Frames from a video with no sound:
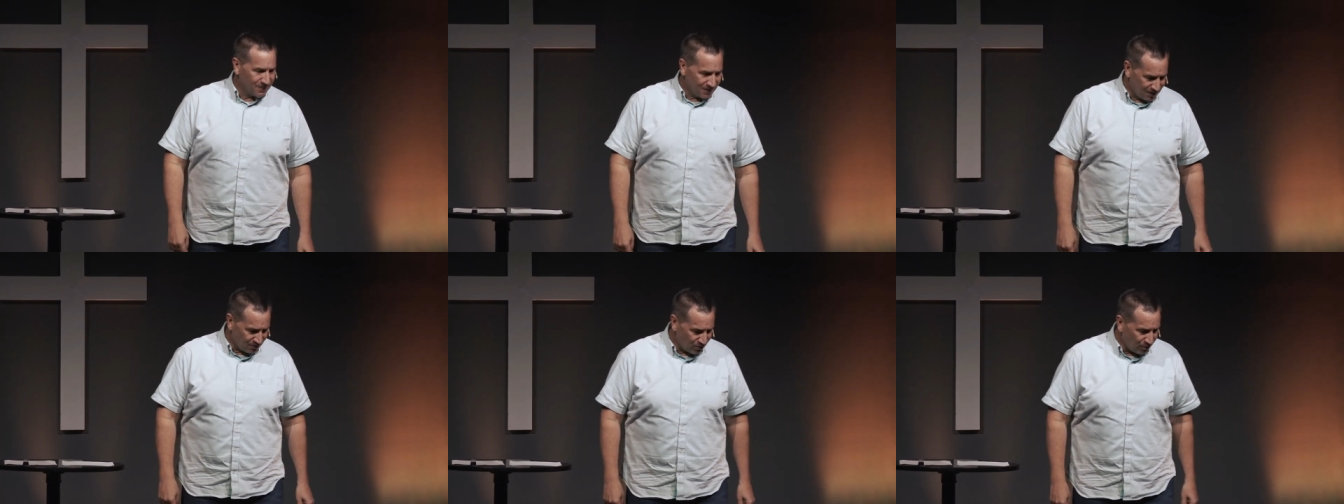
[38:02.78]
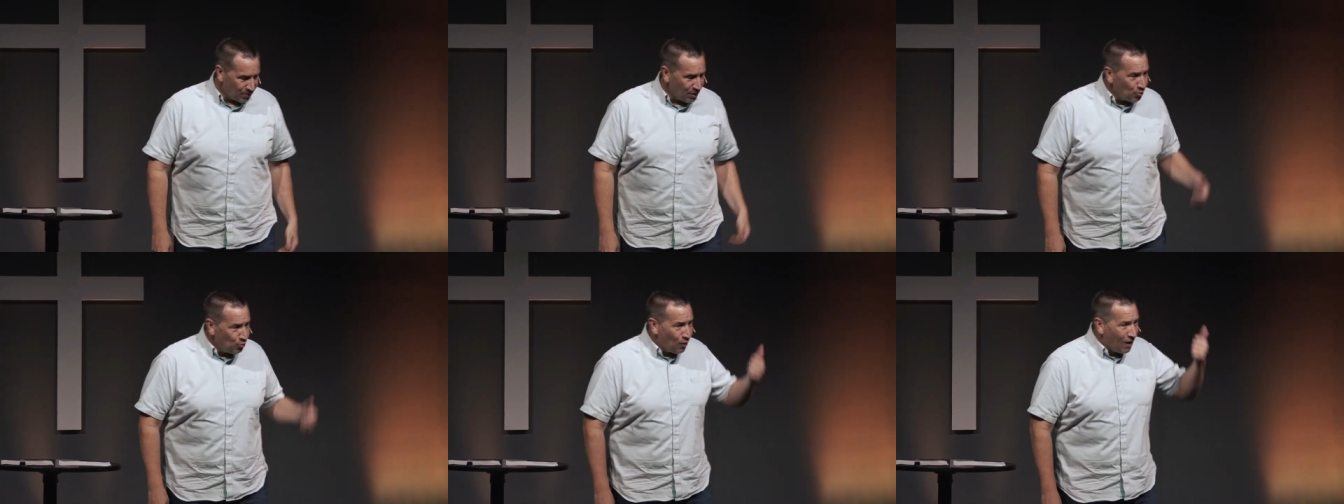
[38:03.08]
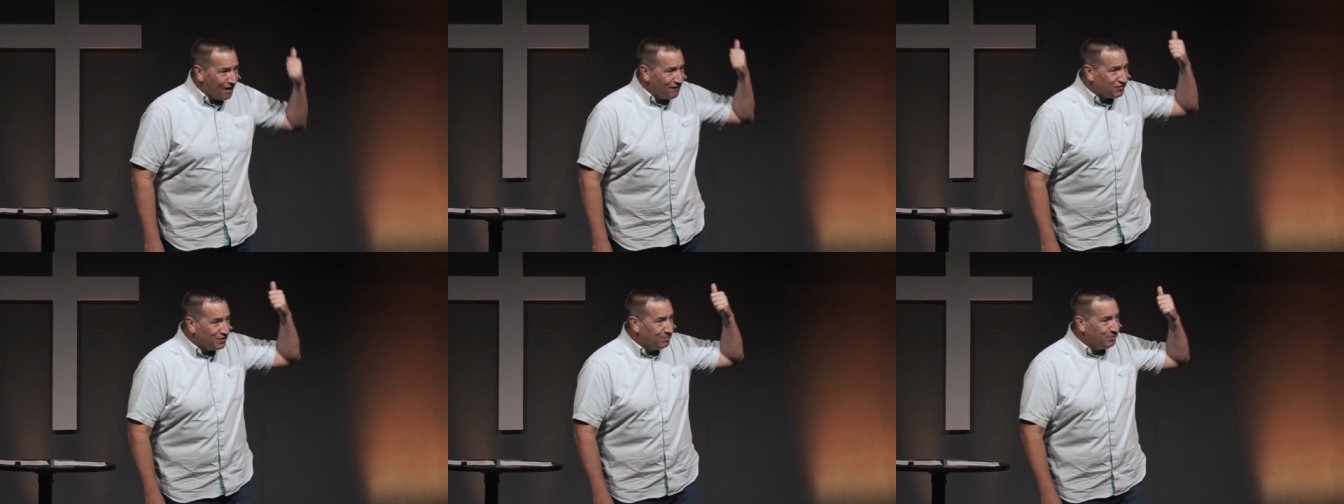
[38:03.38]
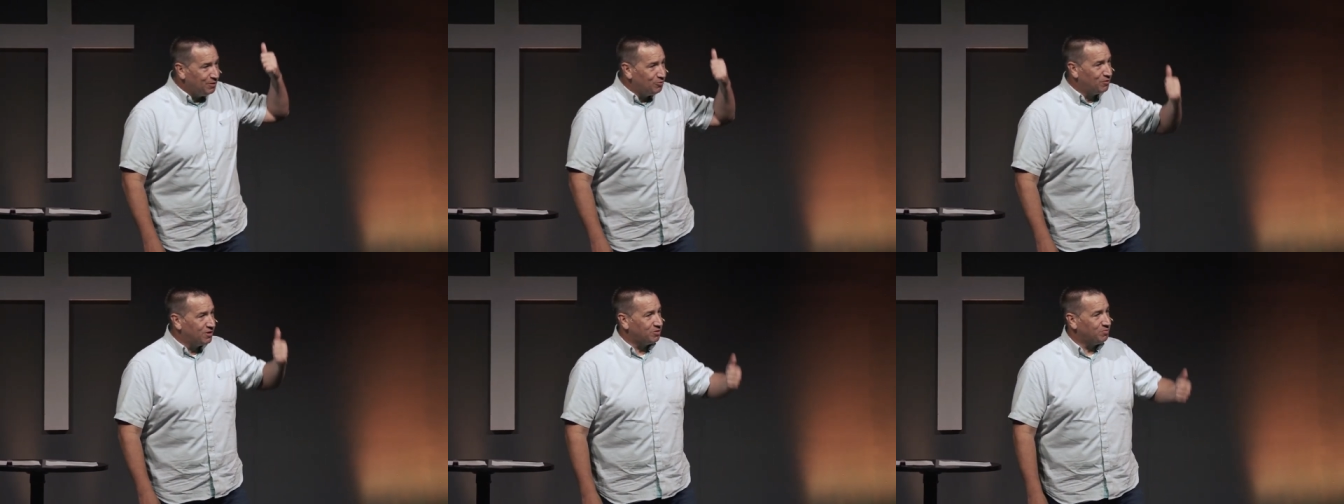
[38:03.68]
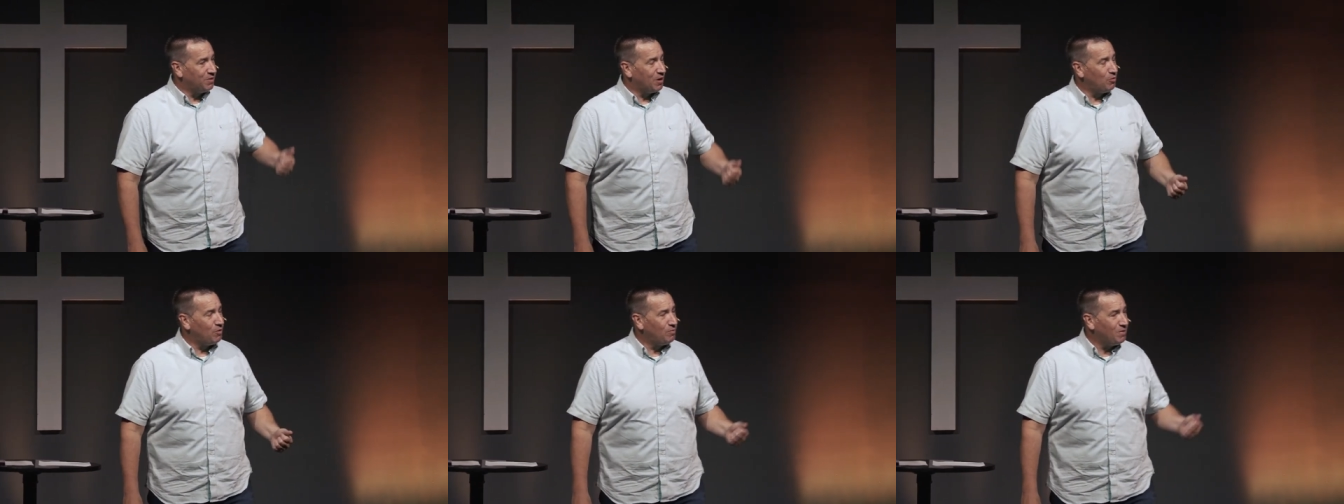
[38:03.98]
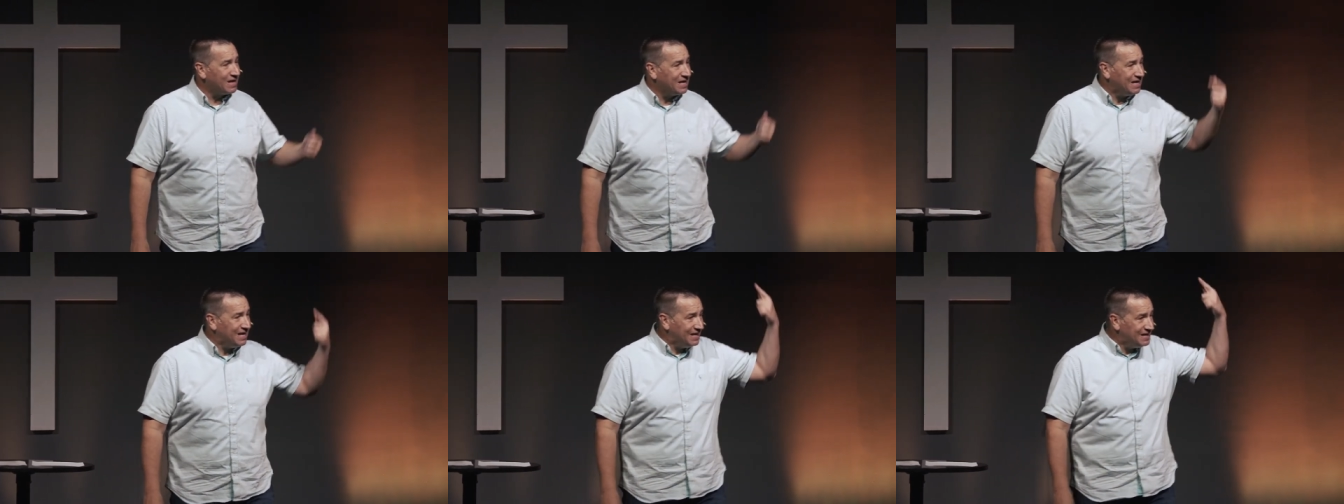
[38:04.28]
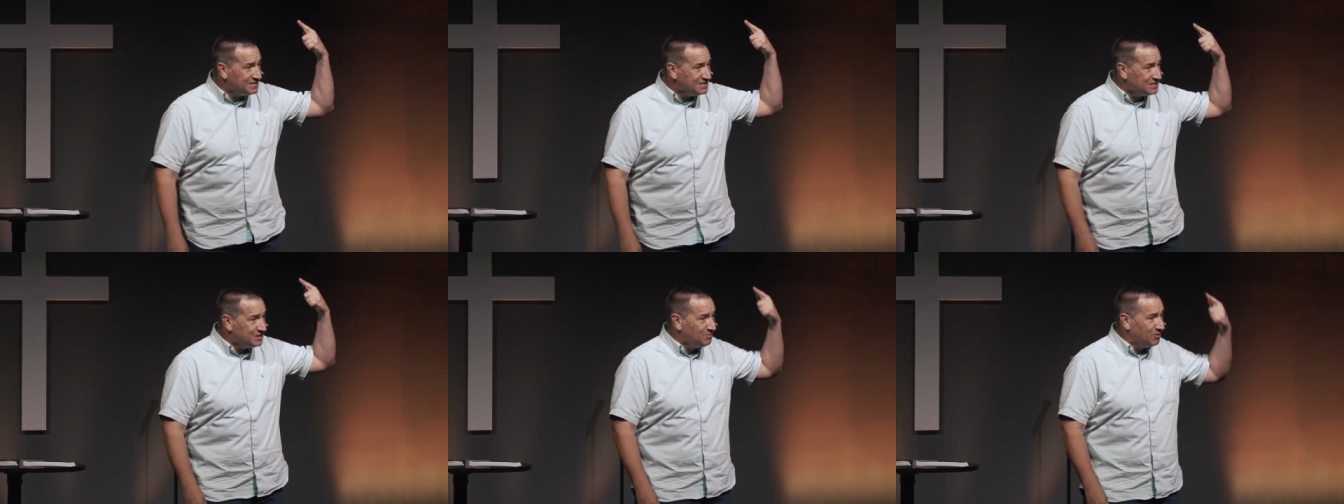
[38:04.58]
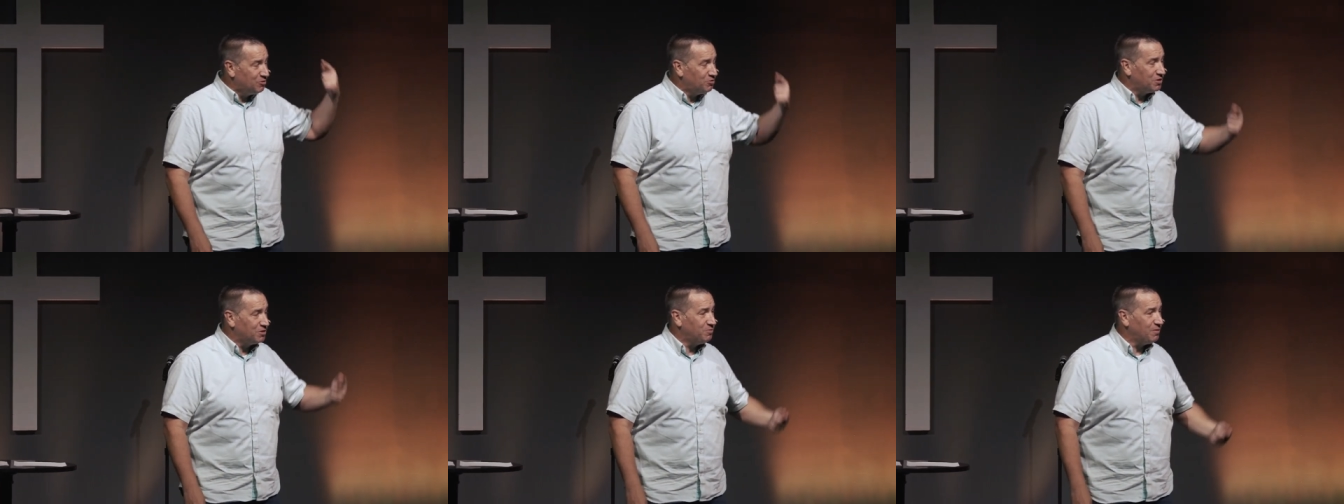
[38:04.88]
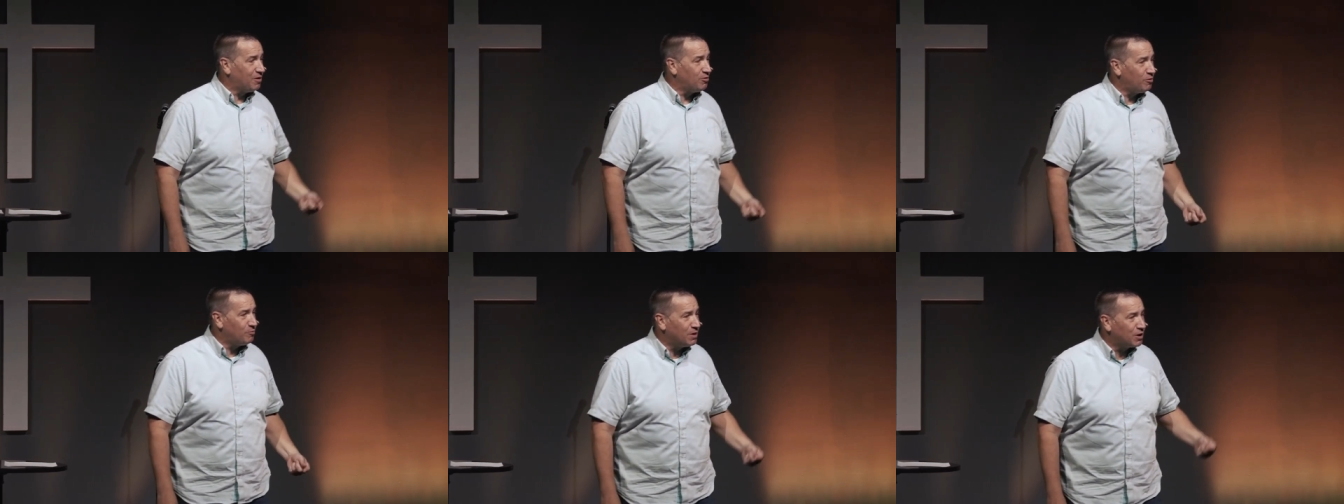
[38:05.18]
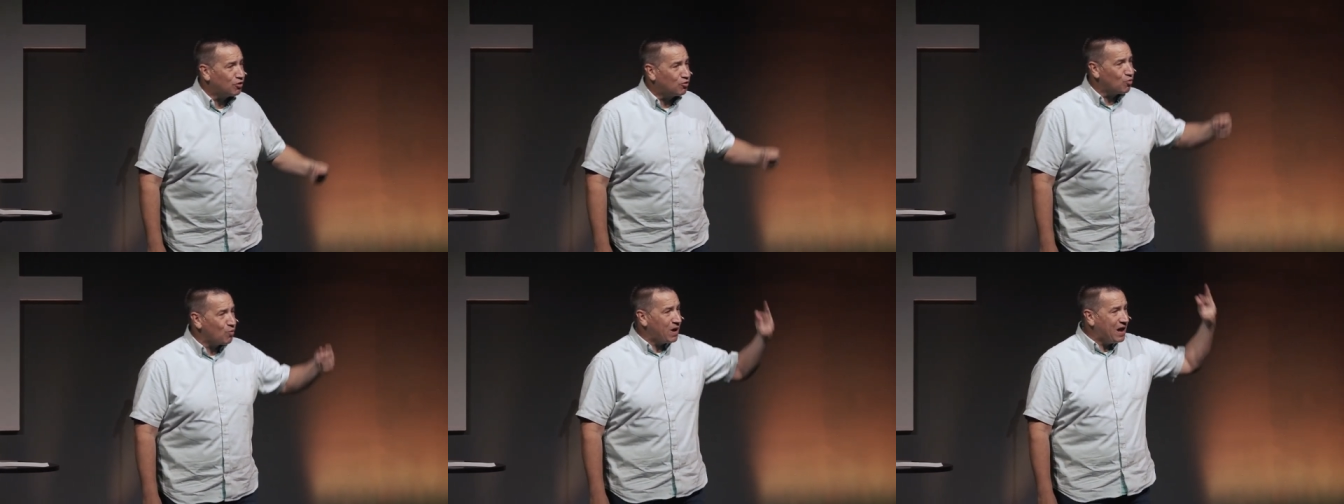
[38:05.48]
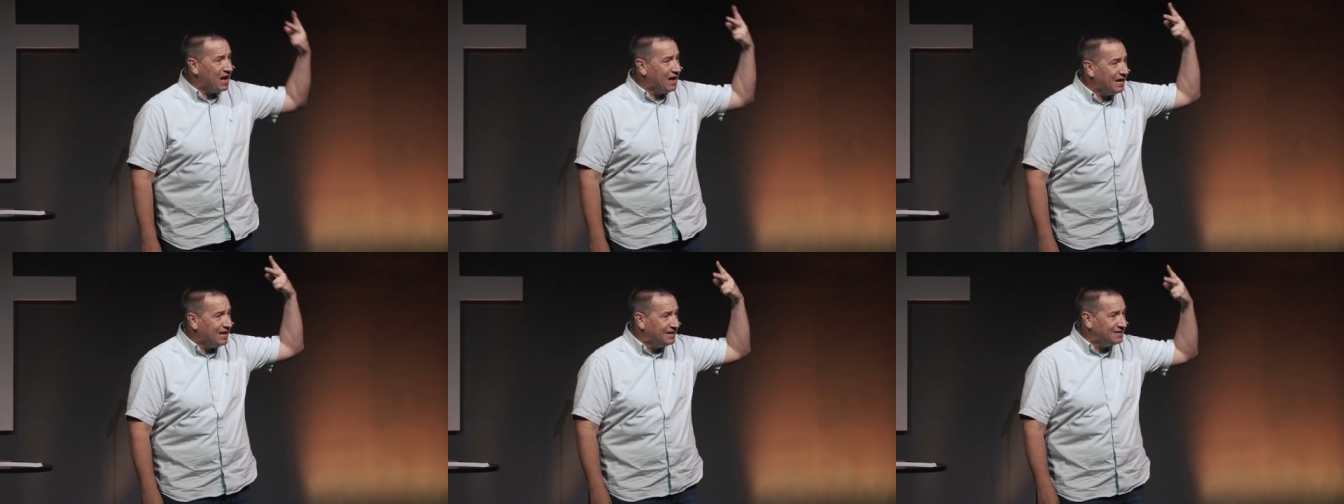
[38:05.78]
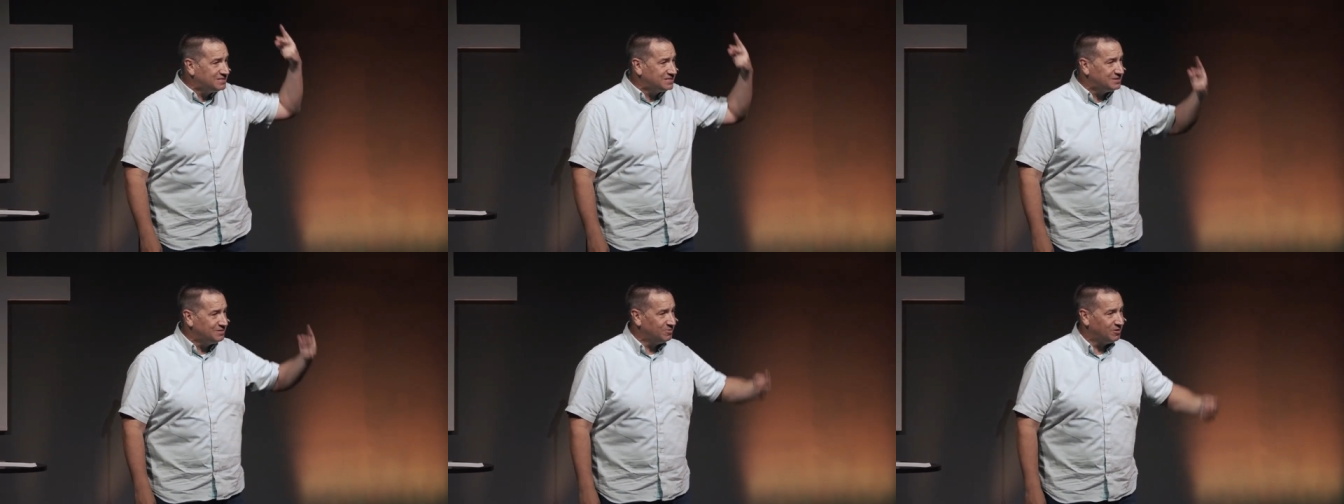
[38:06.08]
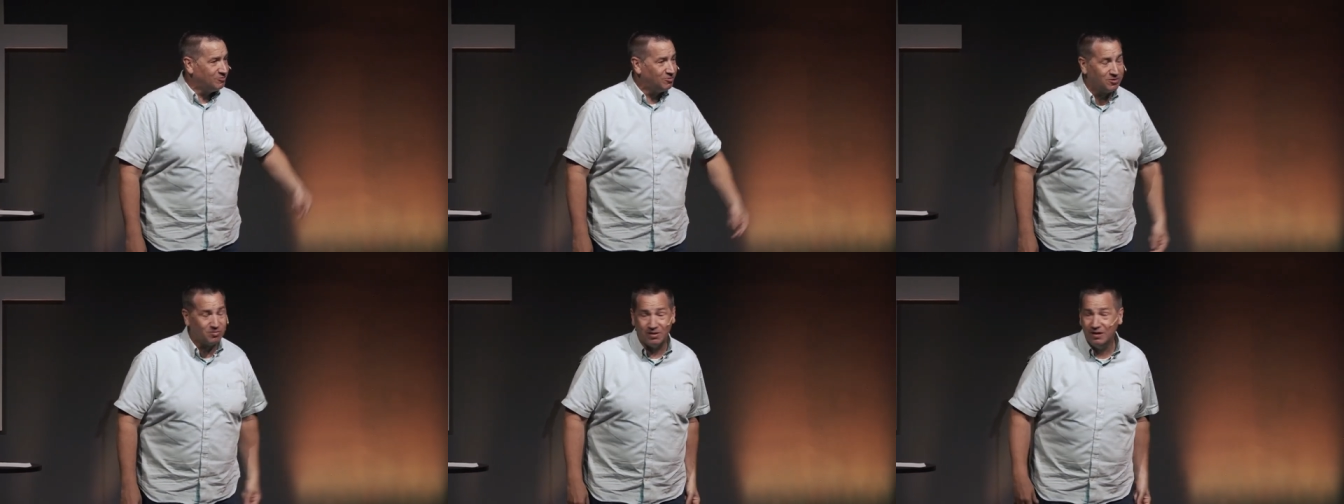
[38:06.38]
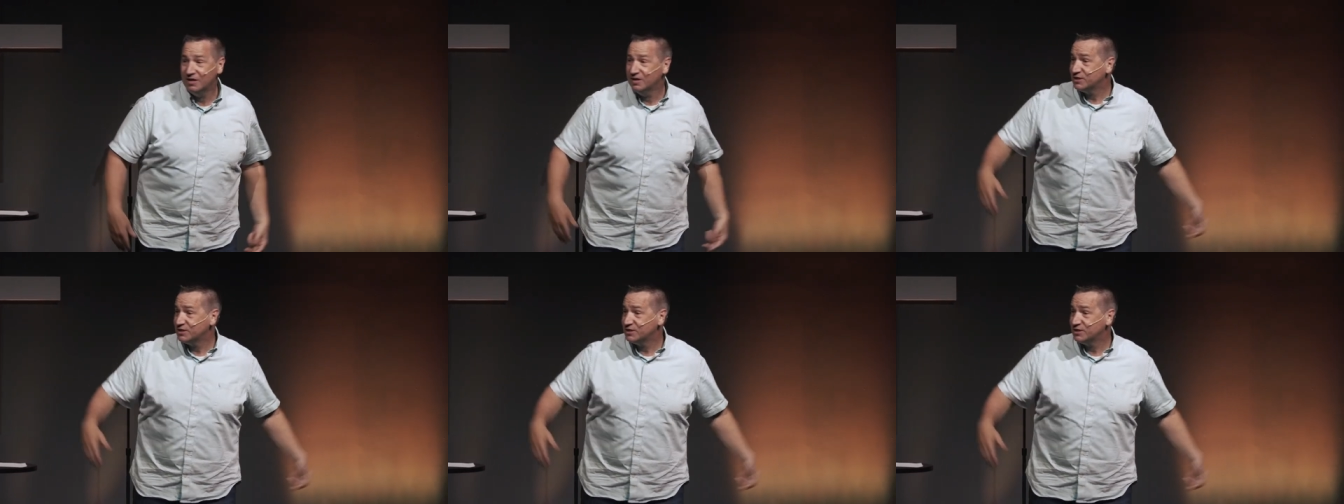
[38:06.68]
I want my wife to be with me. I want my kids to be with me. I want my grandkids to be with me.